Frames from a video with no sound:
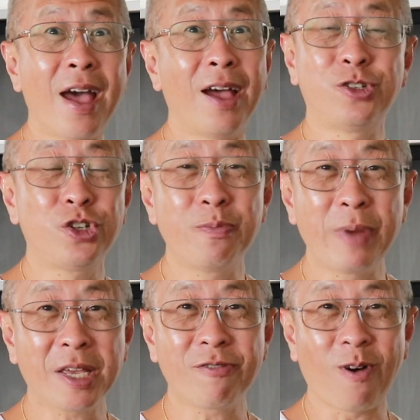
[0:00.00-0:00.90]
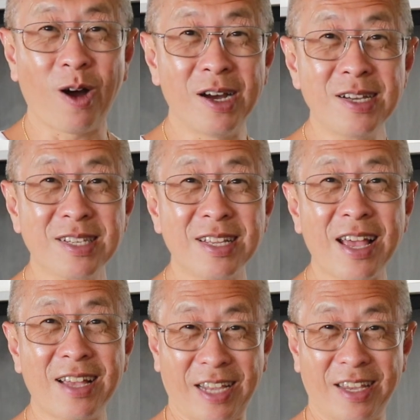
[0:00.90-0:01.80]
and she'll make it for us
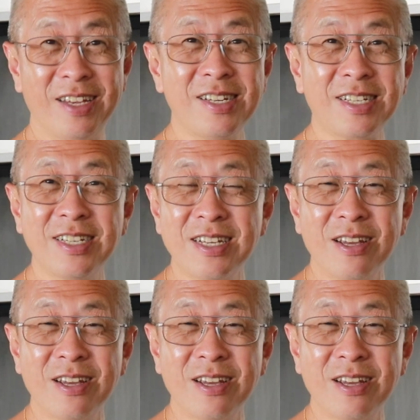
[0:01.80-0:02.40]
as a kid.